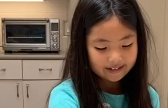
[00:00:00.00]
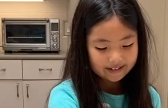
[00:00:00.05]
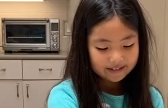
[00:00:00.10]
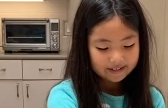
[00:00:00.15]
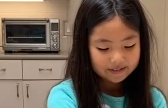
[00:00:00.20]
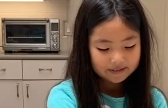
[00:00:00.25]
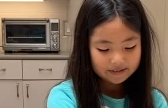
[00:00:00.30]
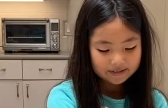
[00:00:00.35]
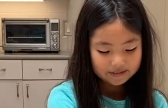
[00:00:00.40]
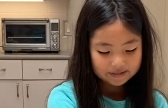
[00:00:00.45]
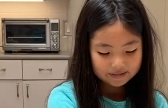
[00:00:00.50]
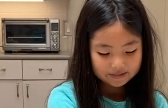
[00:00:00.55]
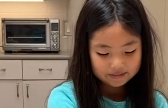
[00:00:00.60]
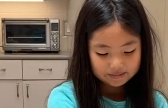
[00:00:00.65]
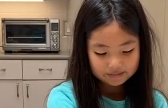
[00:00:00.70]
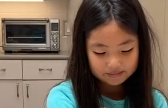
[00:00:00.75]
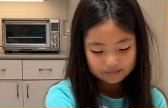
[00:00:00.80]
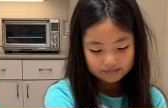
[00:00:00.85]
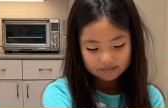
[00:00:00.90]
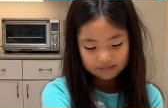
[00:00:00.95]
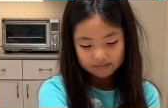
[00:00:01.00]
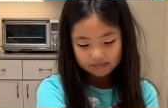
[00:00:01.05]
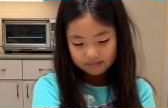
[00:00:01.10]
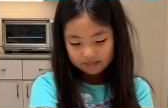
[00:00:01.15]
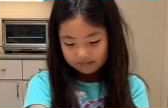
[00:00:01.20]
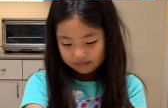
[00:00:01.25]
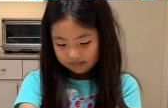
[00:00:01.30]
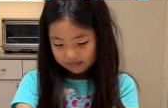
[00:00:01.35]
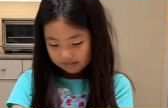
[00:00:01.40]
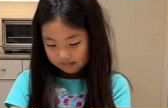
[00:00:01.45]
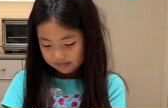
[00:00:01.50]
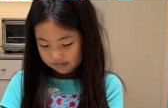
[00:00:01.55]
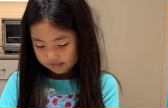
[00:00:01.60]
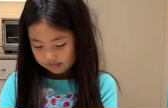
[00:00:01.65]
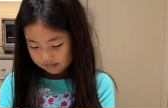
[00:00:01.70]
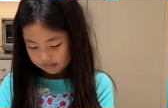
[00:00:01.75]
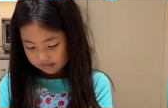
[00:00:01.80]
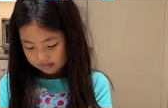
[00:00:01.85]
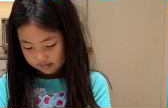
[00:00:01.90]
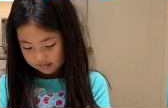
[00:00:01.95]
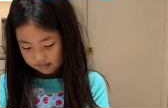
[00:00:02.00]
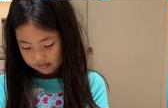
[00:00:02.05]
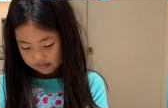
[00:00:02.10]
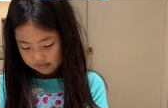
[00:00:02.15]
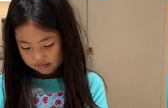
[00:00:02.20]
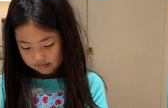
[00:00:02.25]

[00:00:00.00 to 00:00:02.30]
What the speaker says: No one is speaking in this clip.